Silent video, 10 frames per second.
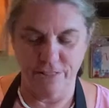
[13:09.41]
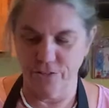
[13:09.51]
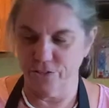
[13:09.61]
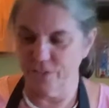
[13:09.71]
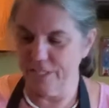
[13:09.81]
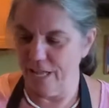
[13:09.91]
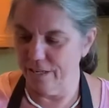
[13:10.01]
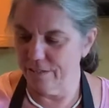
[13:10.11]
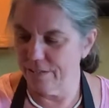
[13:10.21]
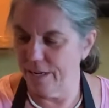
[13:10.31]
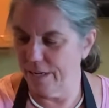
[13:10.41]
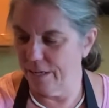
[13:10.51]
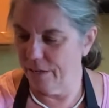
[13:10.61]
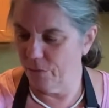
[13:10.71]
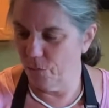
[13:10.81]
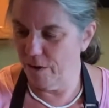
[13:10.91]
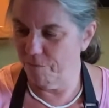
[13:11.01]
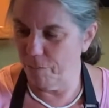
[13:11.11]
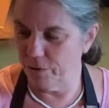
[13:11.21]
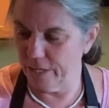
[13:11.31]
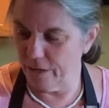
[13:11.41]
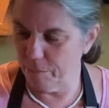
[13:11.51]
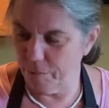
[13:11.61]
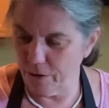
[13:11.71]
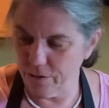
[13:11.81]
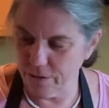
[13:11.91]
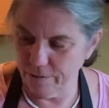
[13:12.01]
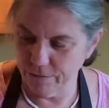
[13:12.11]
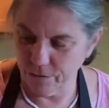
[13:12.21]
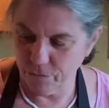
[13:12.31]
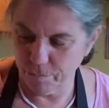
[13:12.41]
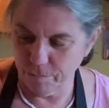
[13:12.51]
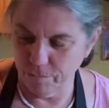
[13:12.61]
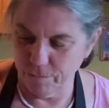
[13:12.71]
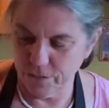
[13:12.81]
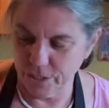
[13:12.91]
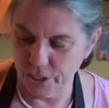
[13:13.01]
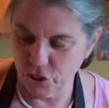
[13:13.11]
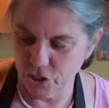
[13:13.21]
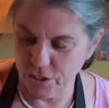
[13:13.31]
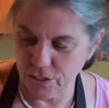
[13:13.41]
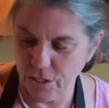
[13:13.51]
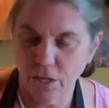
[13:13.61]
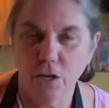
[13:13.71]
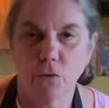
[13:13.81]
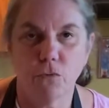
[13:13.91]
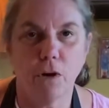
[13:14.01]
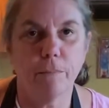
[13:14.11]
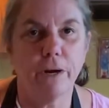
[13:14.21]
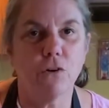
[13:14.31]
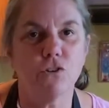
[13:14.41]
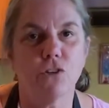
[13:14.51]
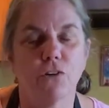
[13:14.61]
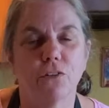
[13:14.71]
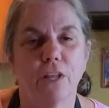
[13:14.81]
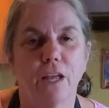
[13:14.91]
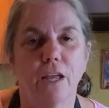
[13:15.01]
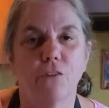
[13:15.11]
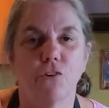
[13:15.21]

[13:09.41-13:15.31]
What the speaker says: There's our salads, and we pulled out a bottle of this delicious Rombauer Chardonnay.